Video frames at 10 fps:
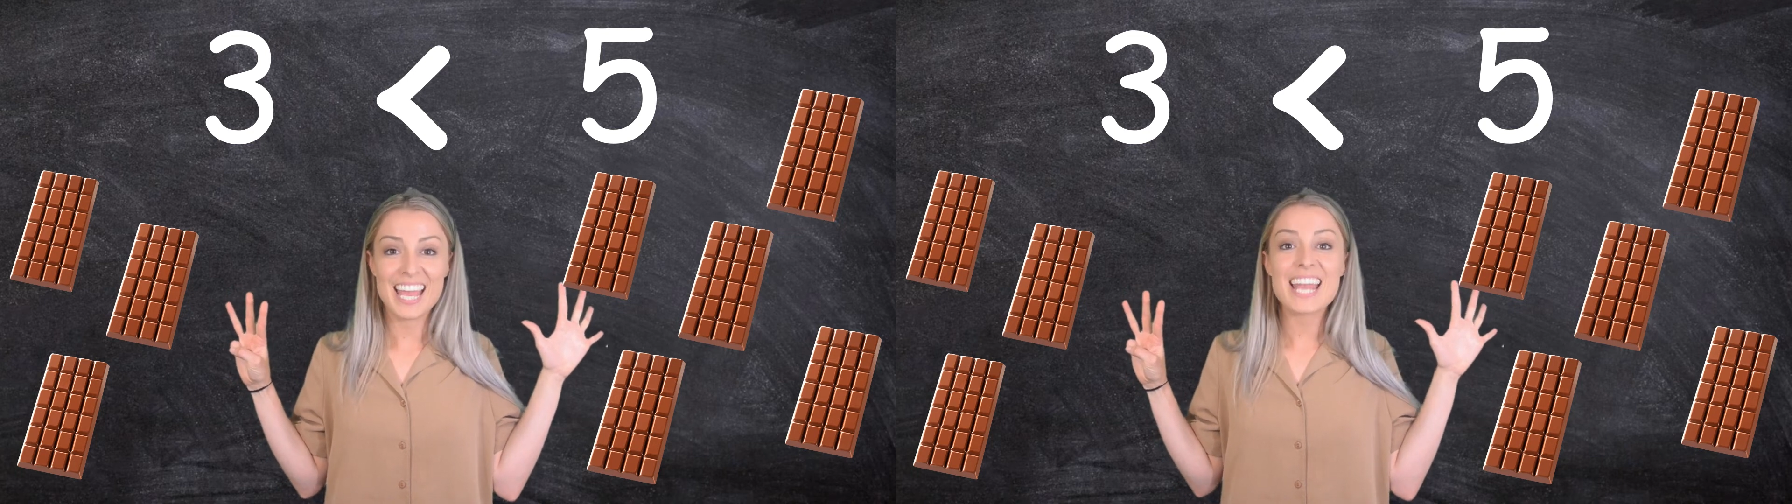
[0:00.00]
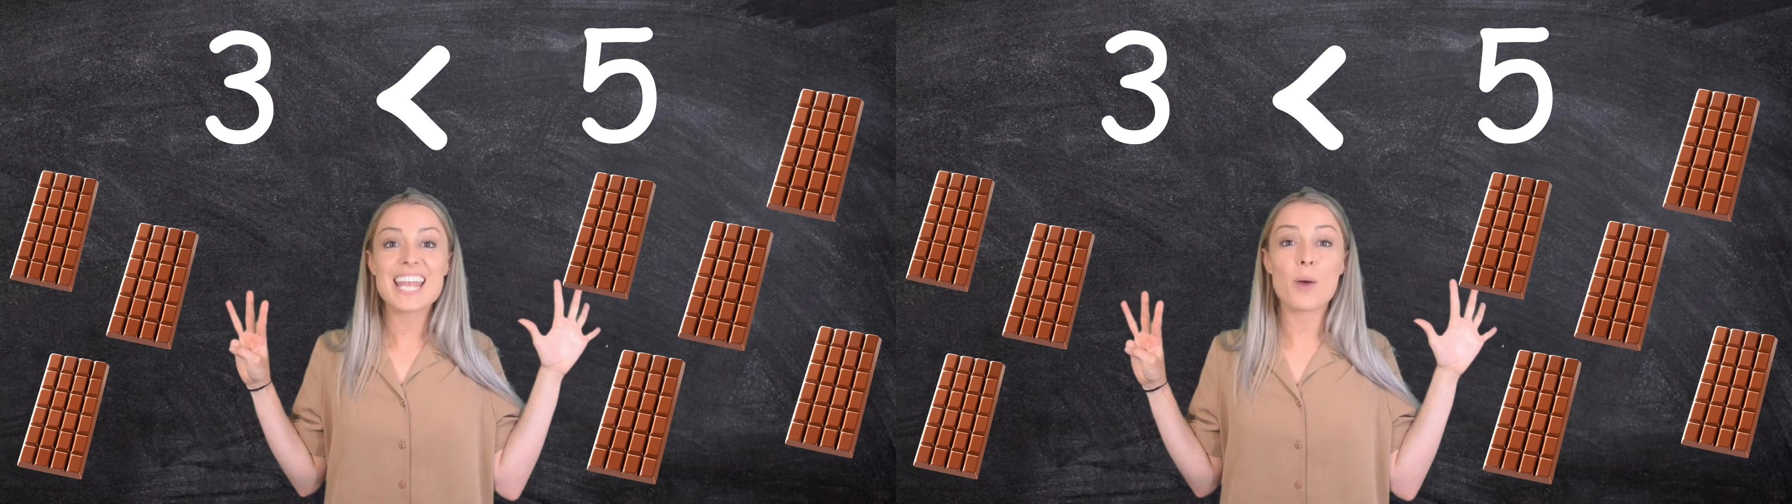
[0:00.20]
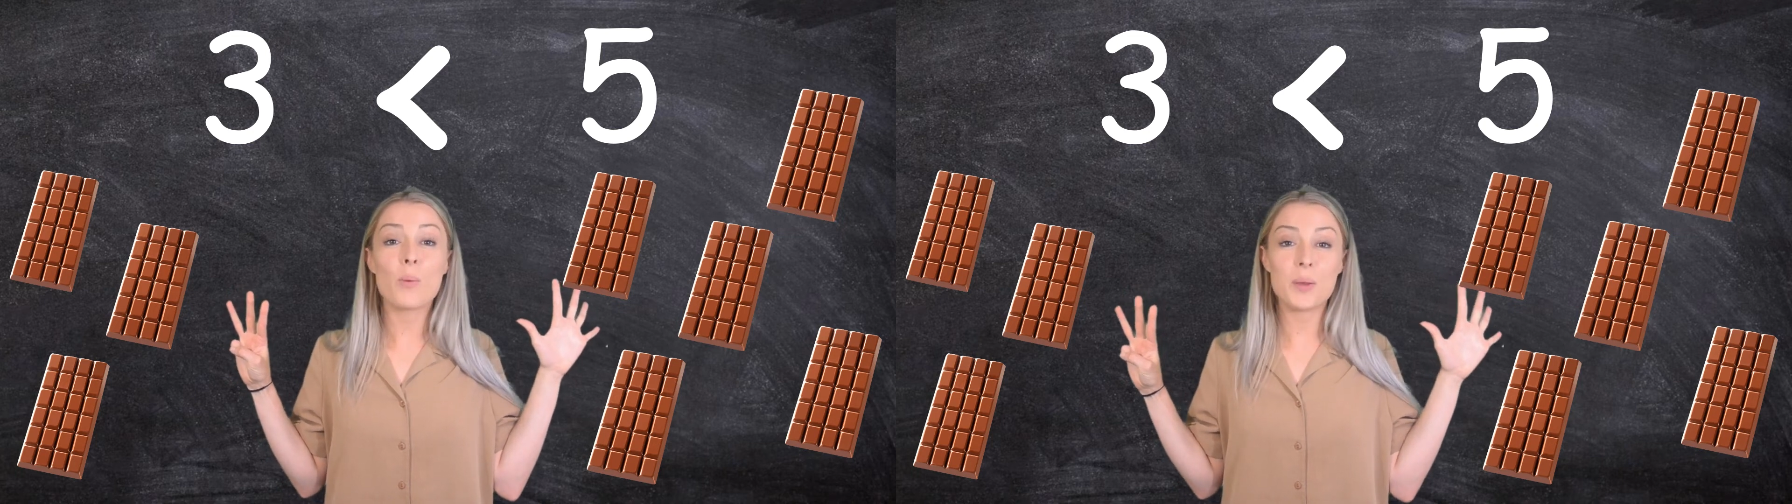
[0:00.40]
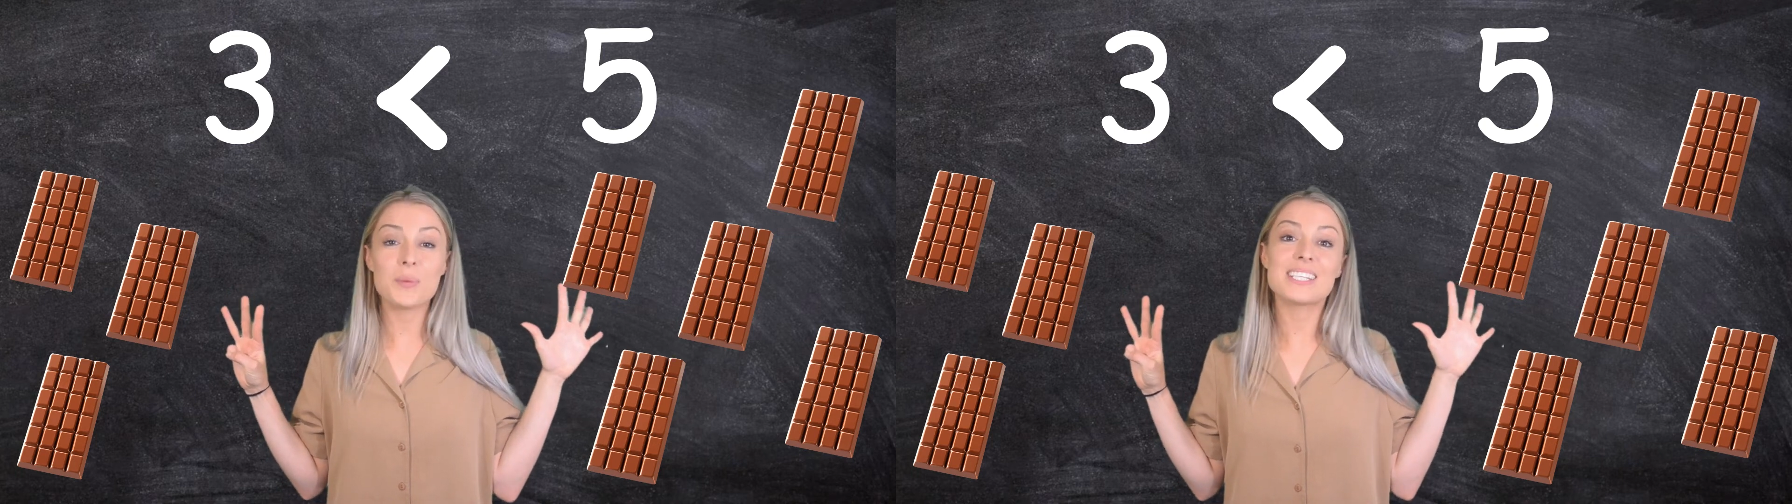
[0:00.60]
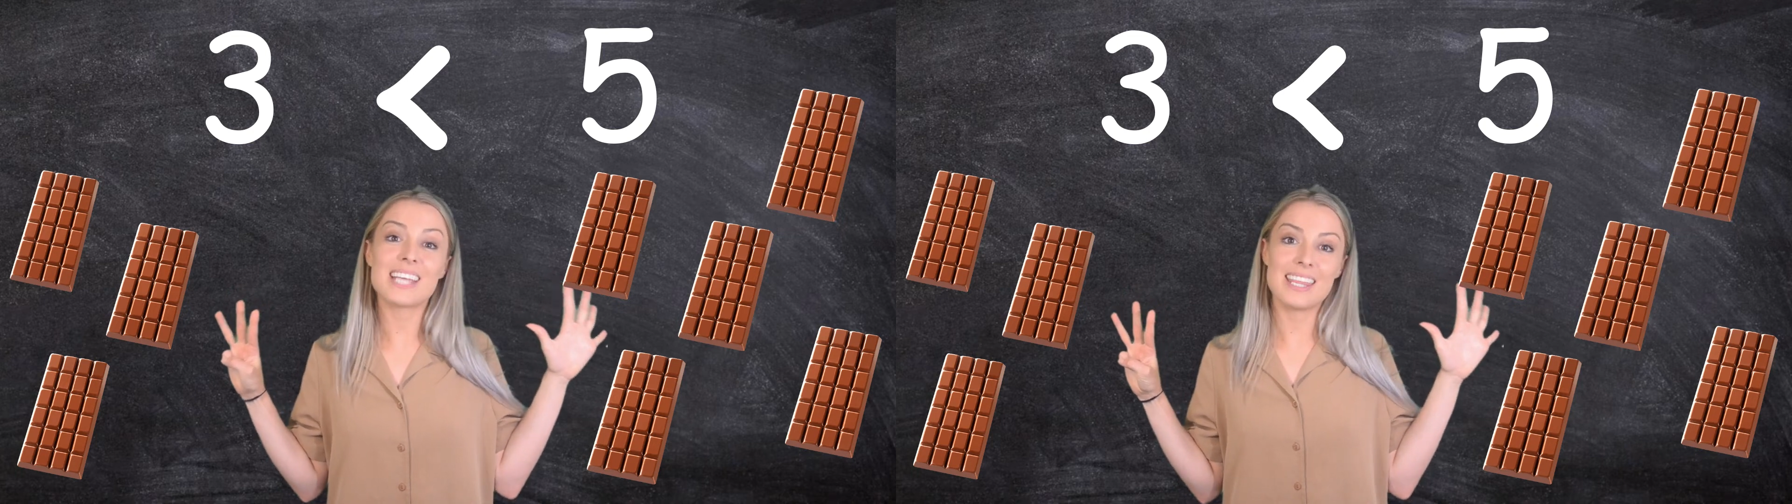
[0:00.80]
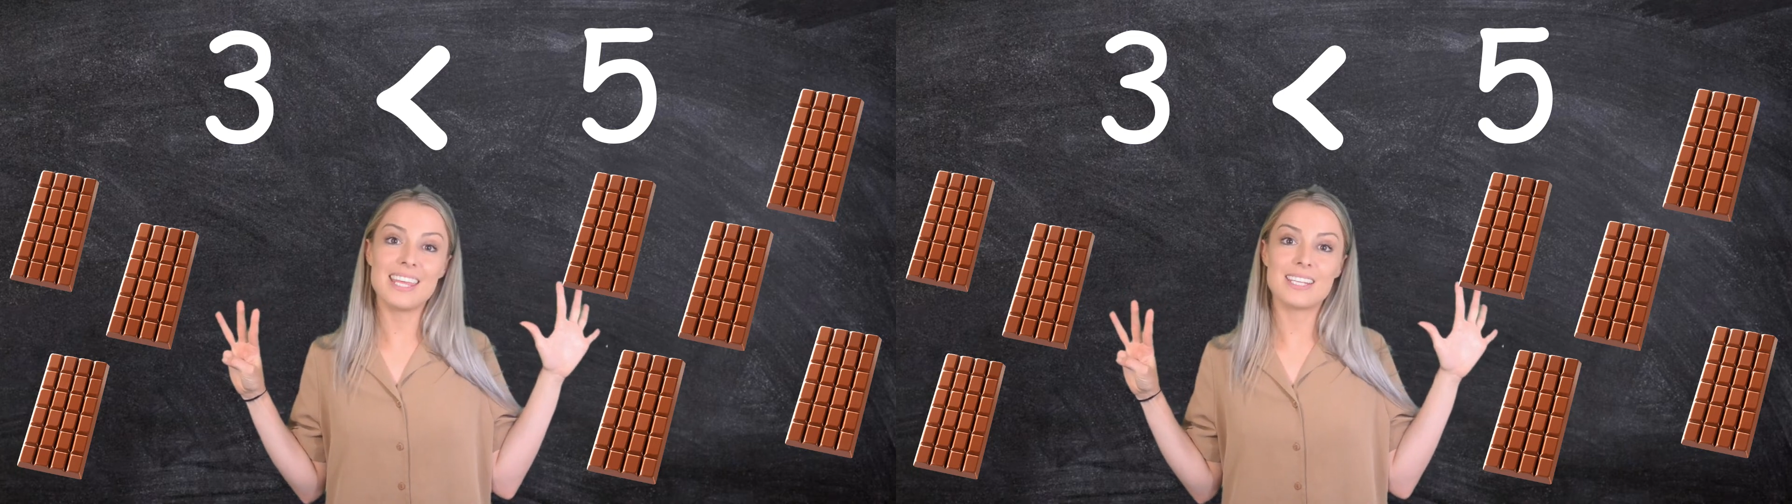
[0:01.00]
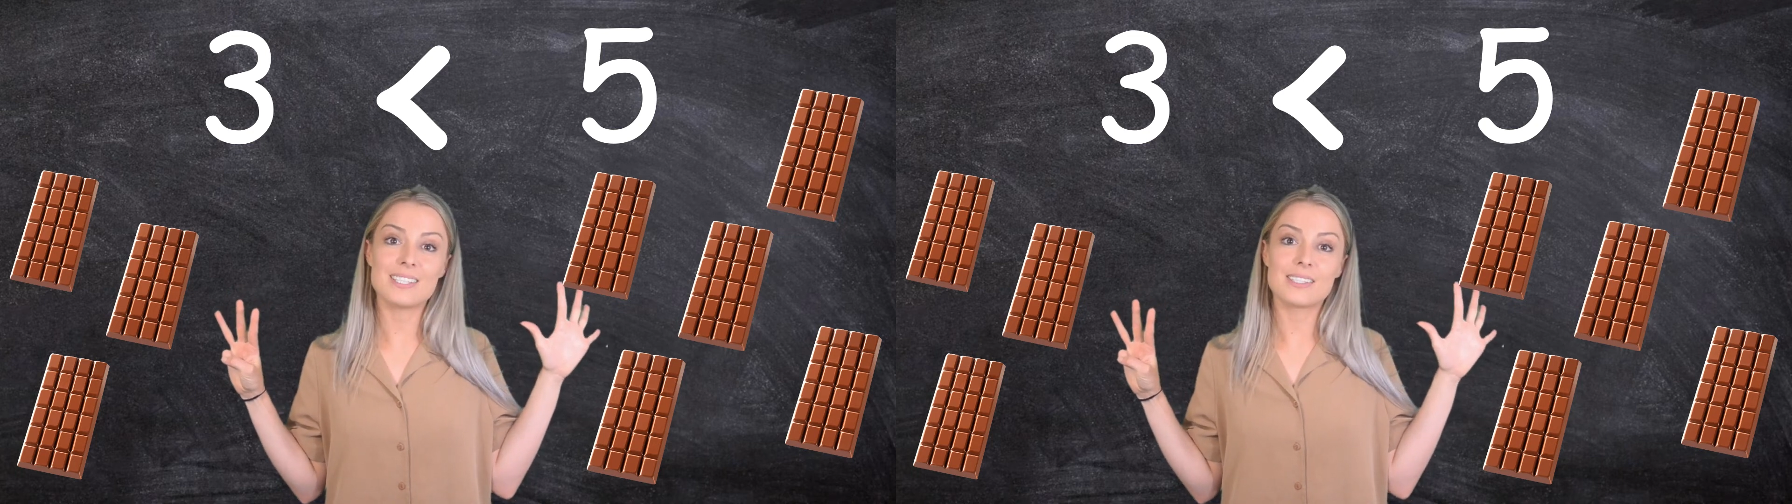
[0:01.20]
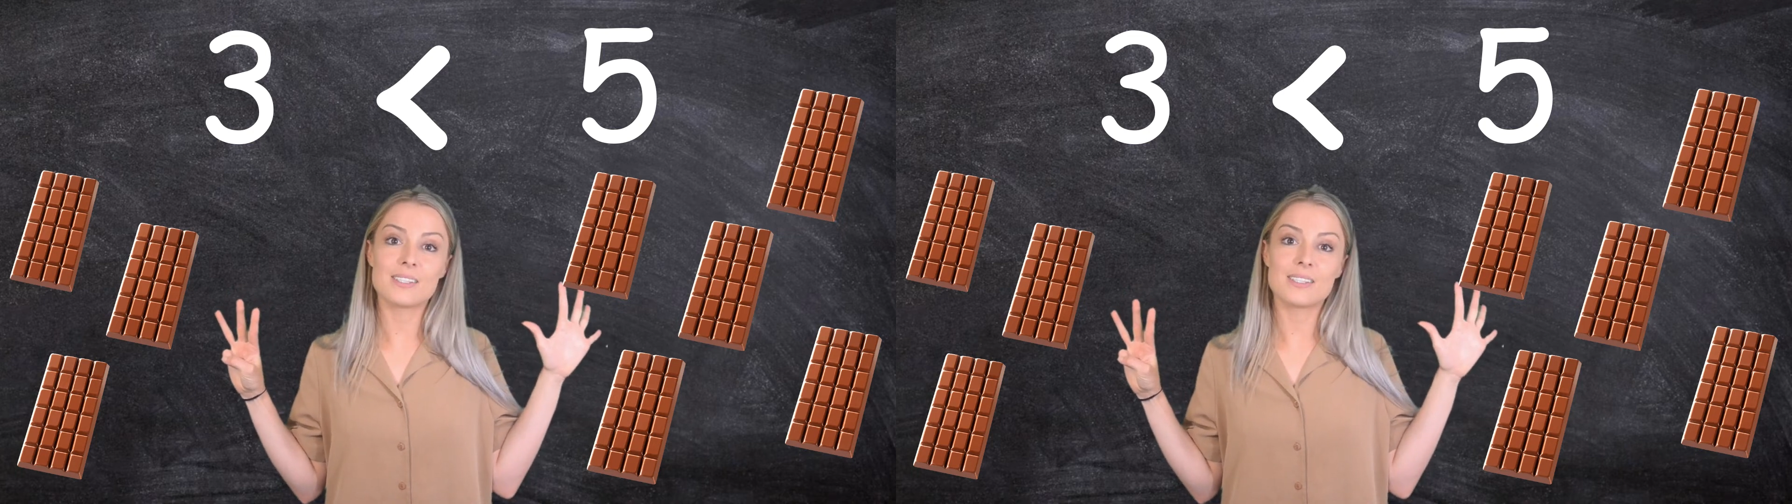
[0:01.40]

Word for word: Now when we say this,